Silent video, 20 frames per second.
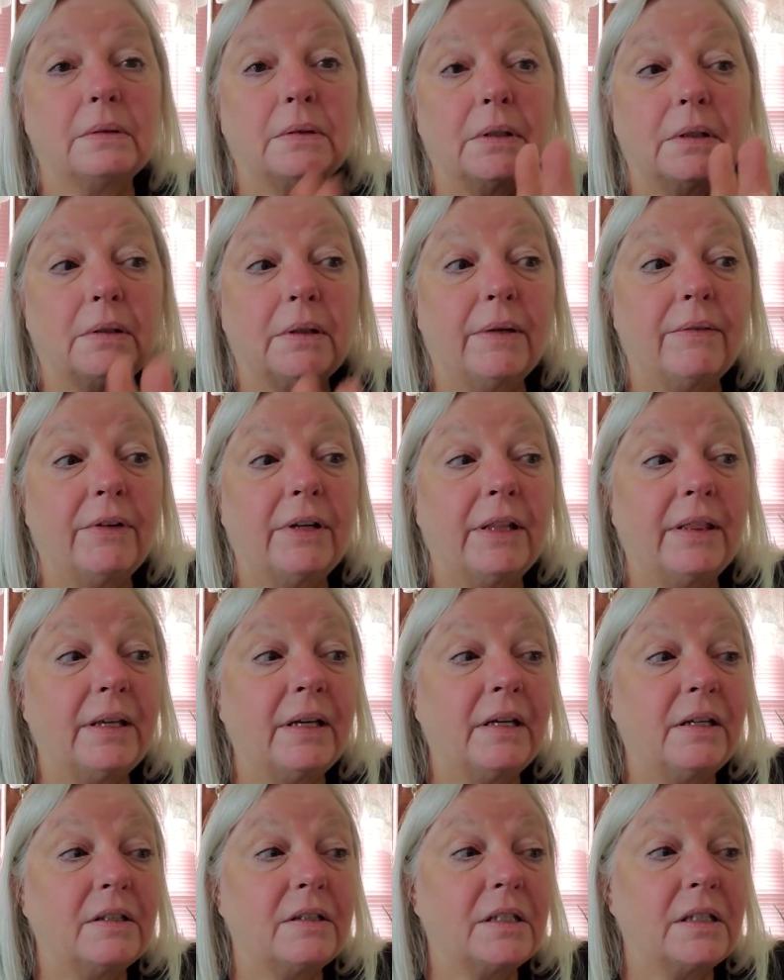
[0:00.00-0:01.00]
I don't have
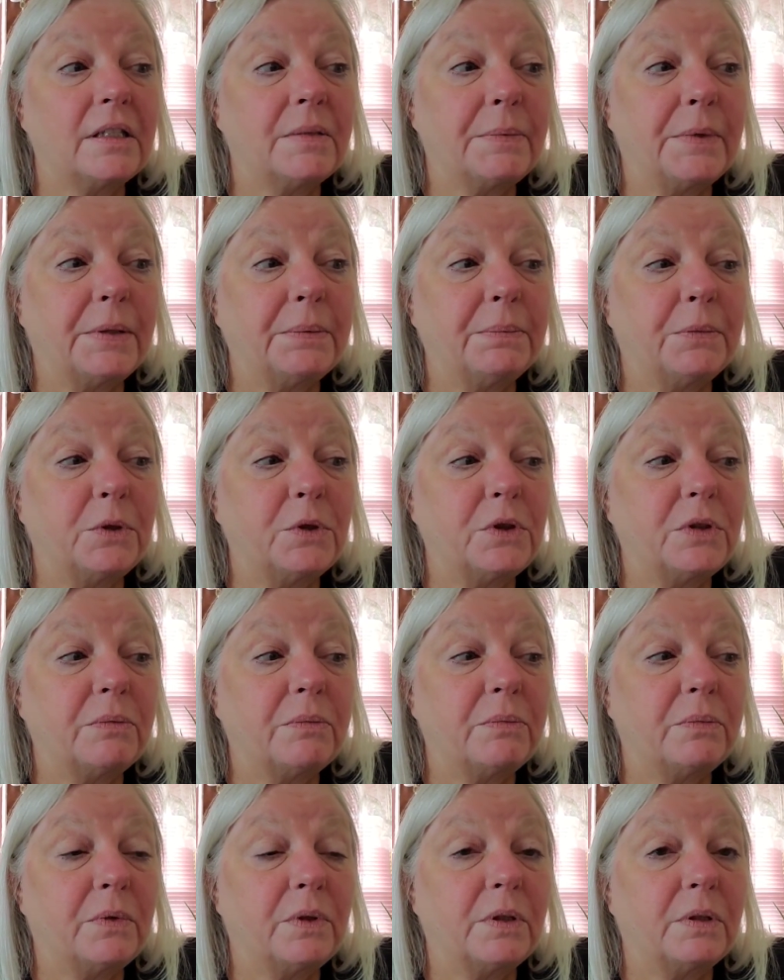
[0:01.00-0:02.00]
anything else. I spent most
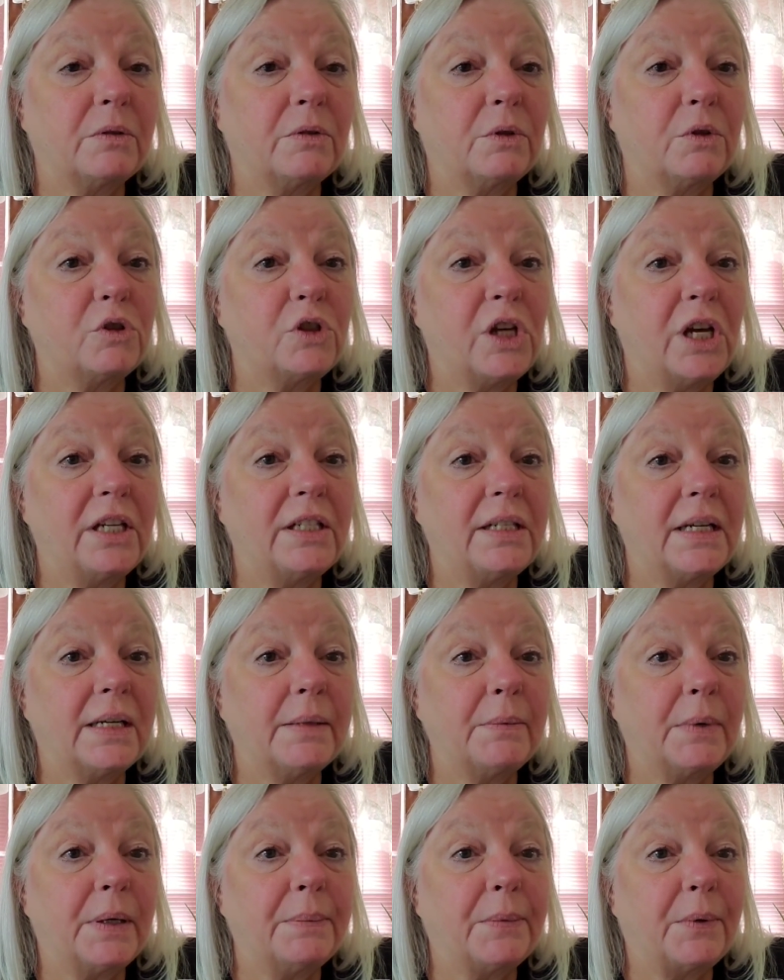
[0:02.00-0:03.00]
of the crochet
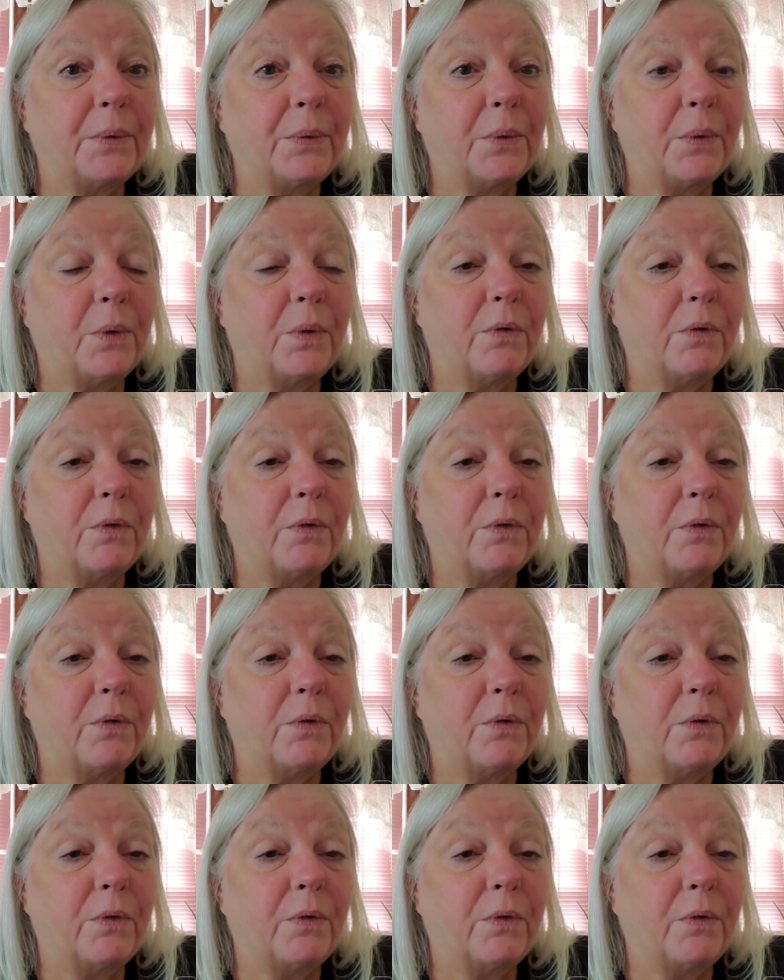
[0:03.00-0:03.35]
time on my,